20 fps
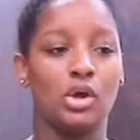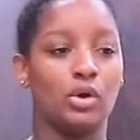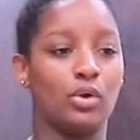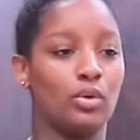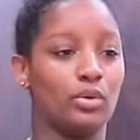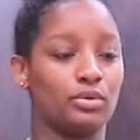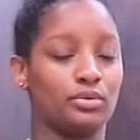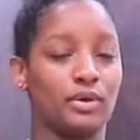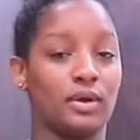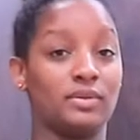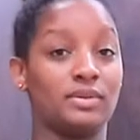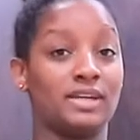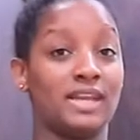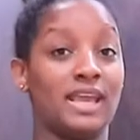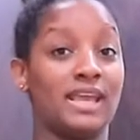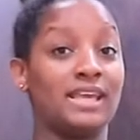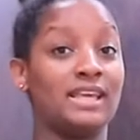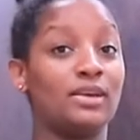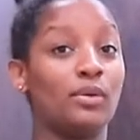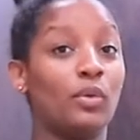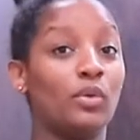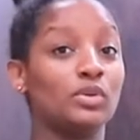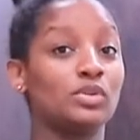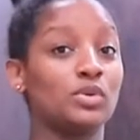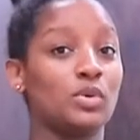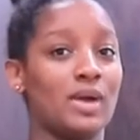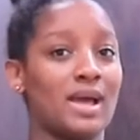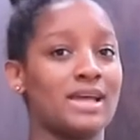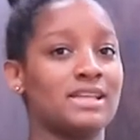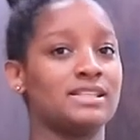go throughout the day. He
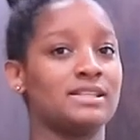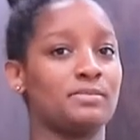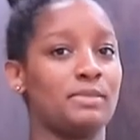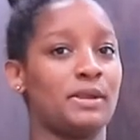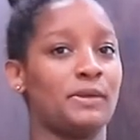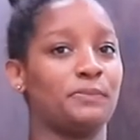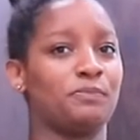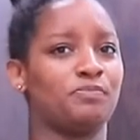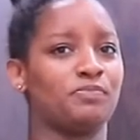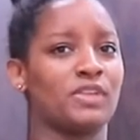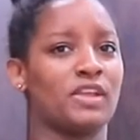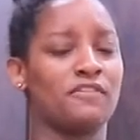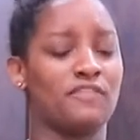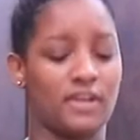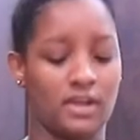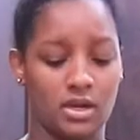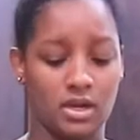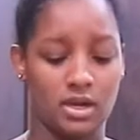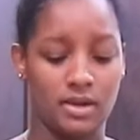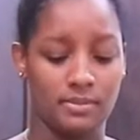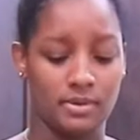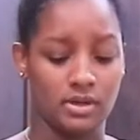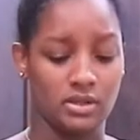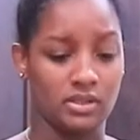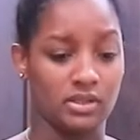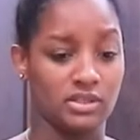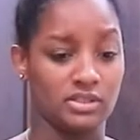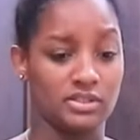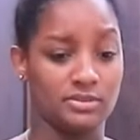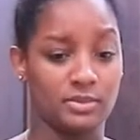also asked me if I could come
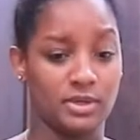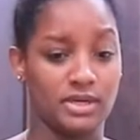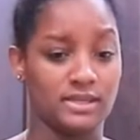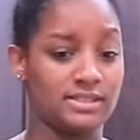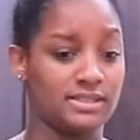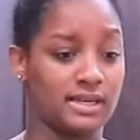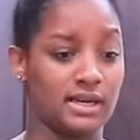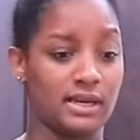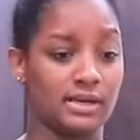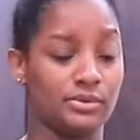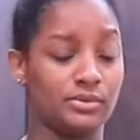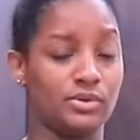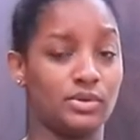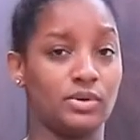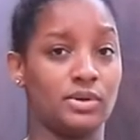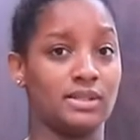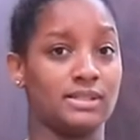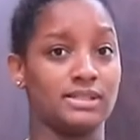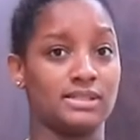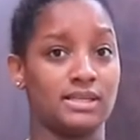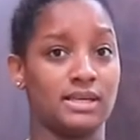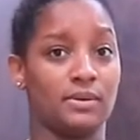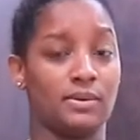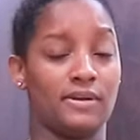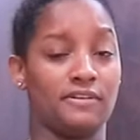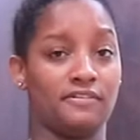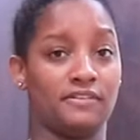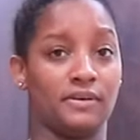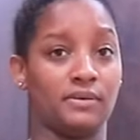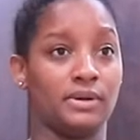earlier tomorrow. I said, I don't know, I'll see how
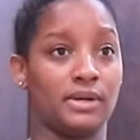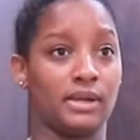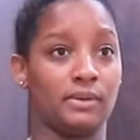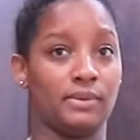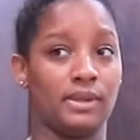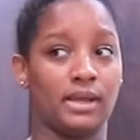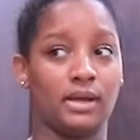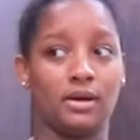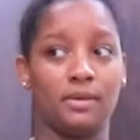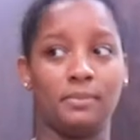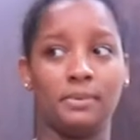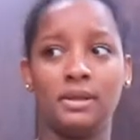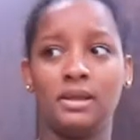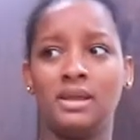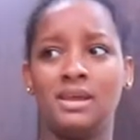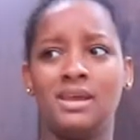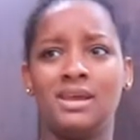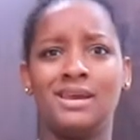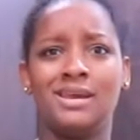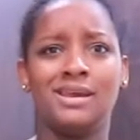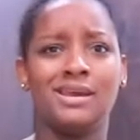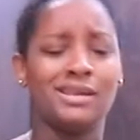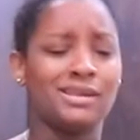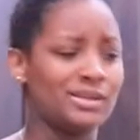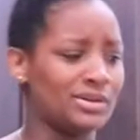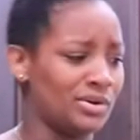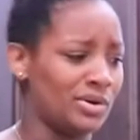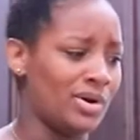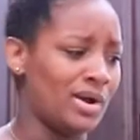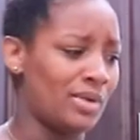I feel when I wake up.
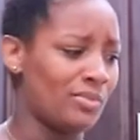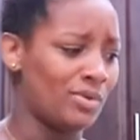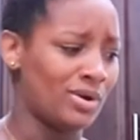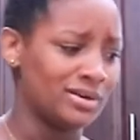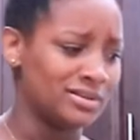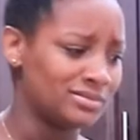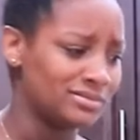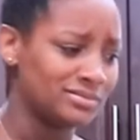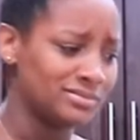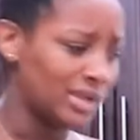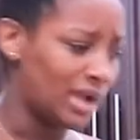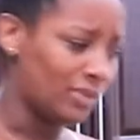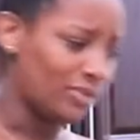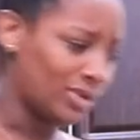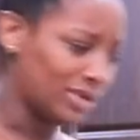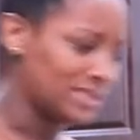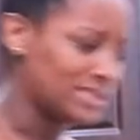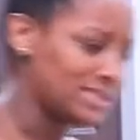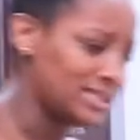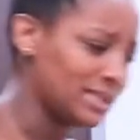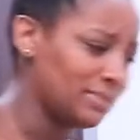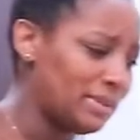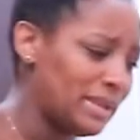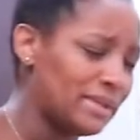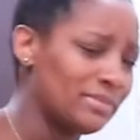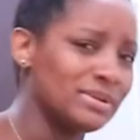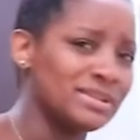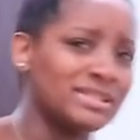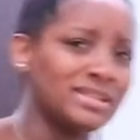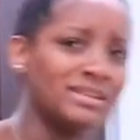you know, I want to I want to still
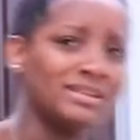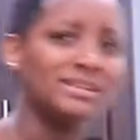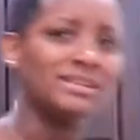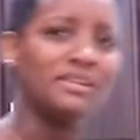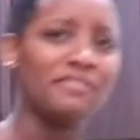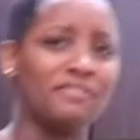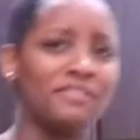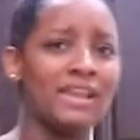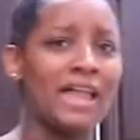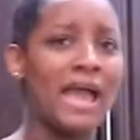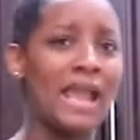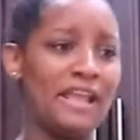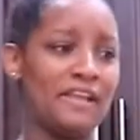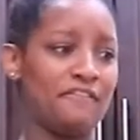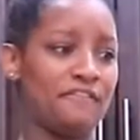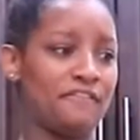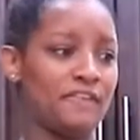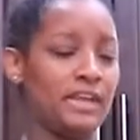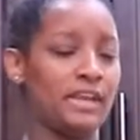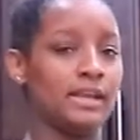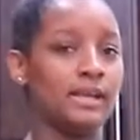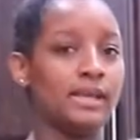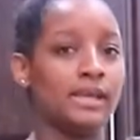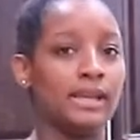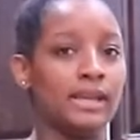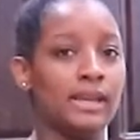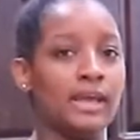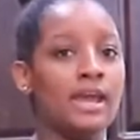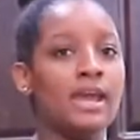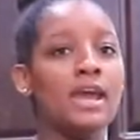be able to live life in
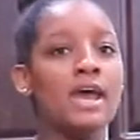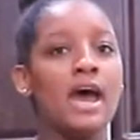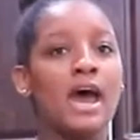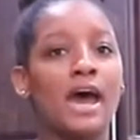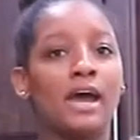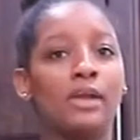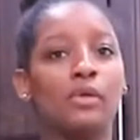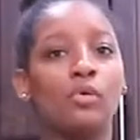in I